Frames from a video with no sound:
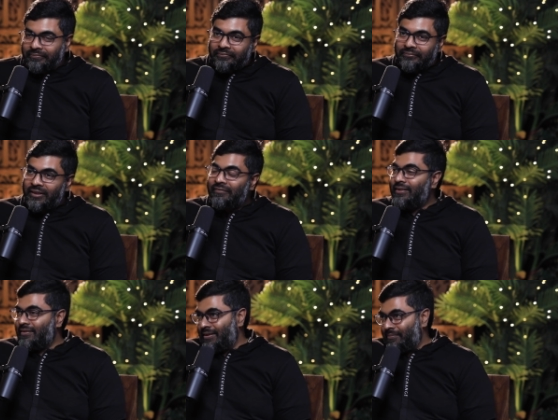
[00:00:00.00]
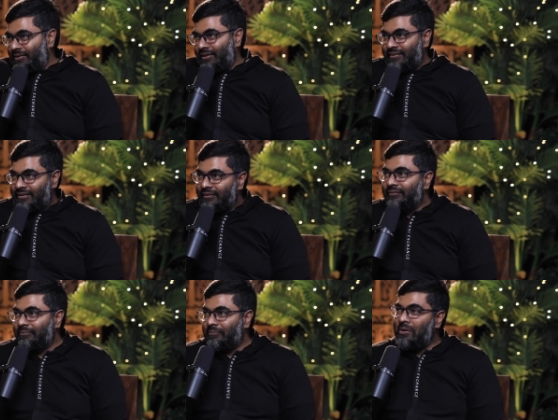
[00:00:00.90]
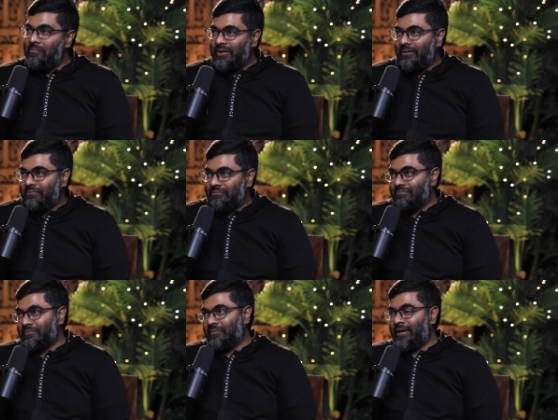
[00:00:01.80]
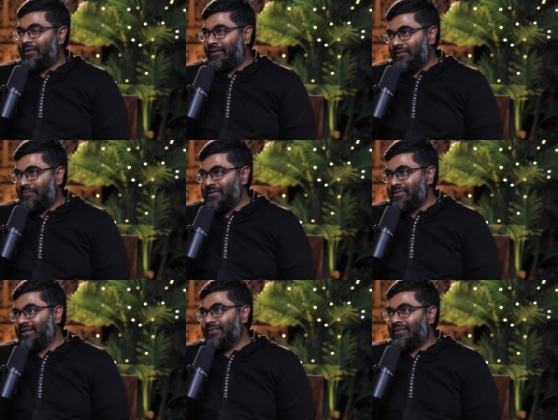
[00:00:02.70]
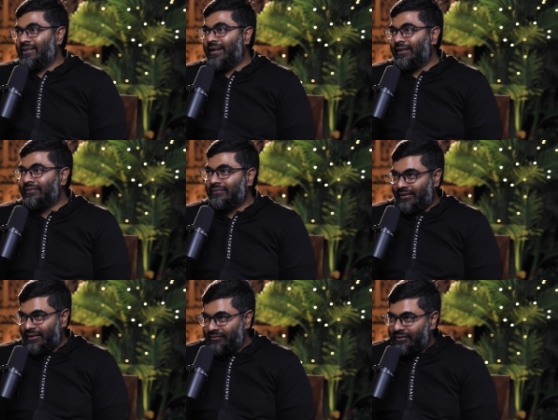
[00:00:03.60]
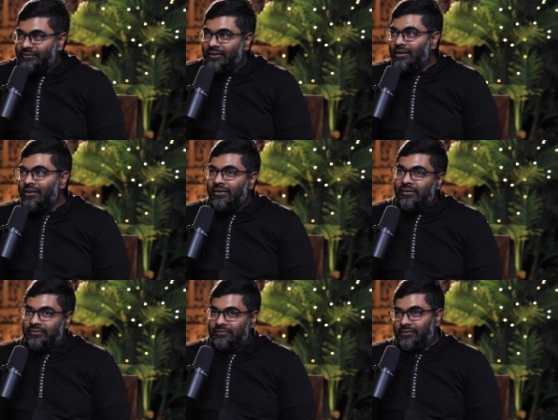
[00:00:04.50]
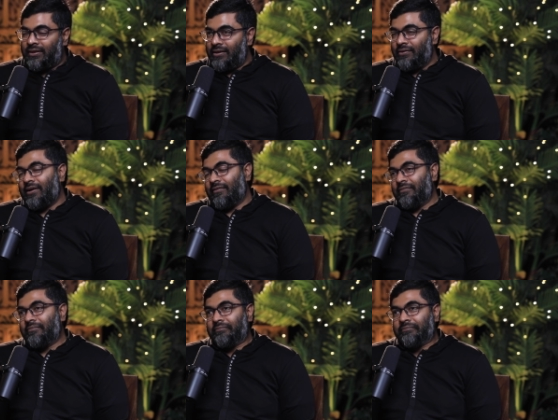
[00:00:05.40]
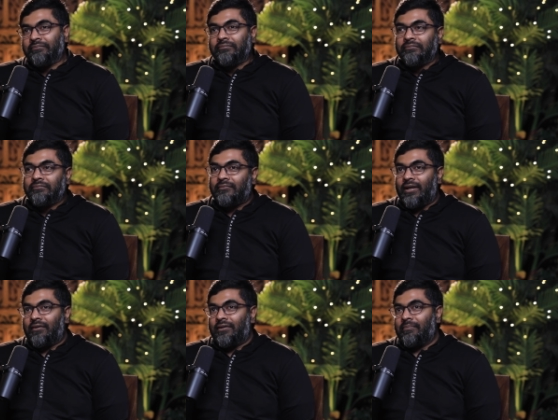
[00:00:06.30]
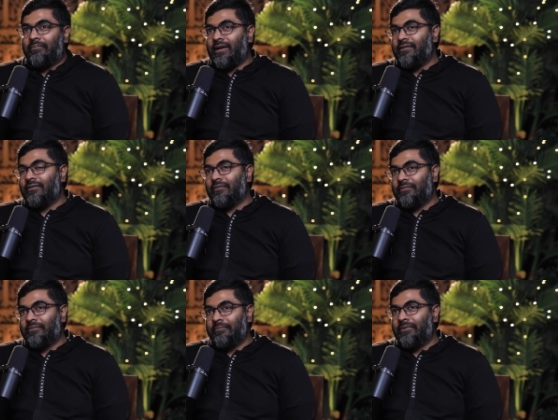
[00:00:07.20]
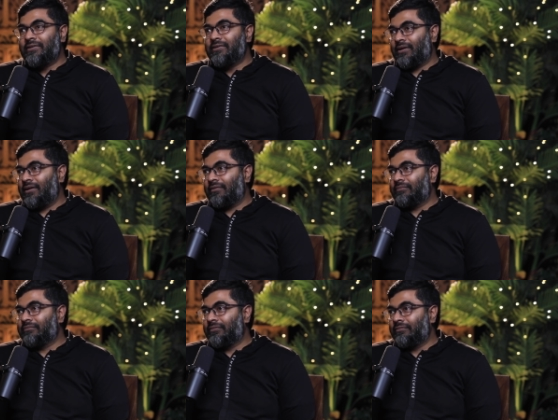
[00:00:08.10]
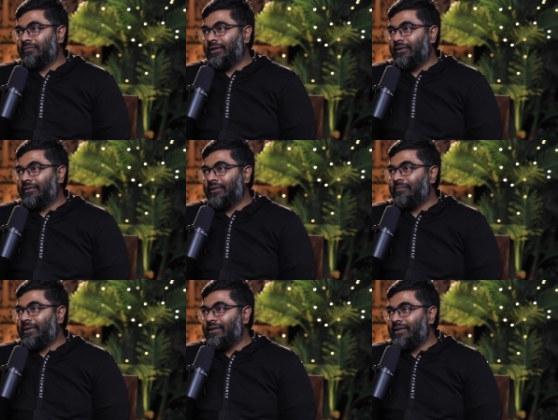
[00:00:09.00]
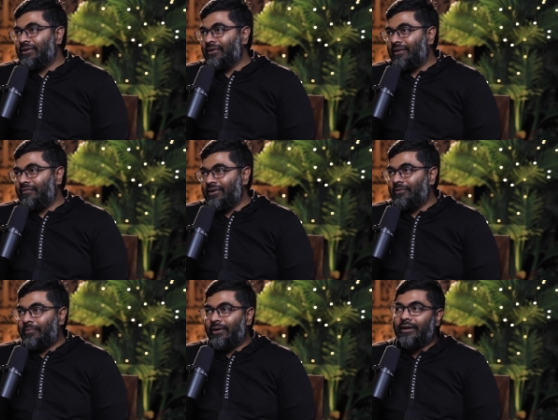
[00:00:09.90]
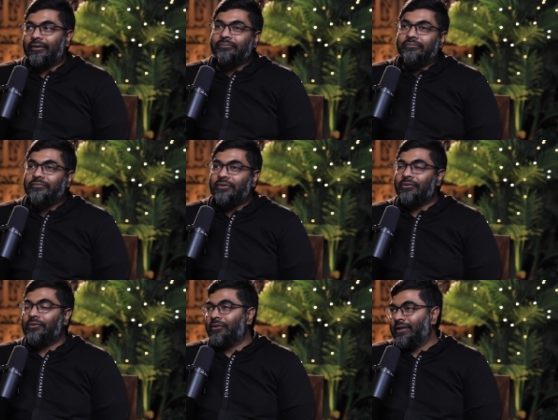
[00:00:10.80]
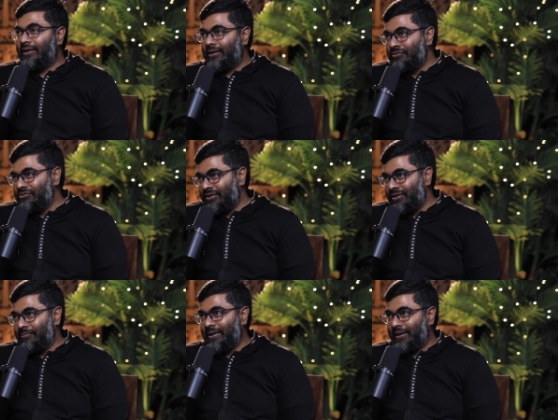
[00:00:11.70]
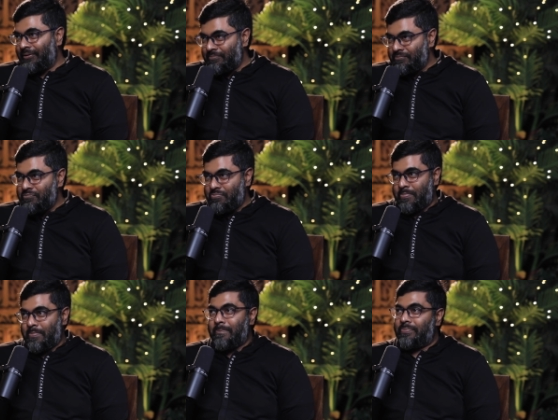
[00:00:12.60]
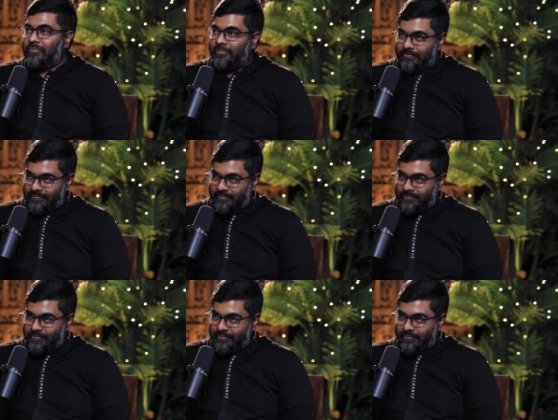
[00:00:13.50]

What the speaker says: that I have it at the same cost. Probably my car is much lesser than that one, and you have, the price of Benz car, is the money that you have in your pocket. You go there and which one you buy,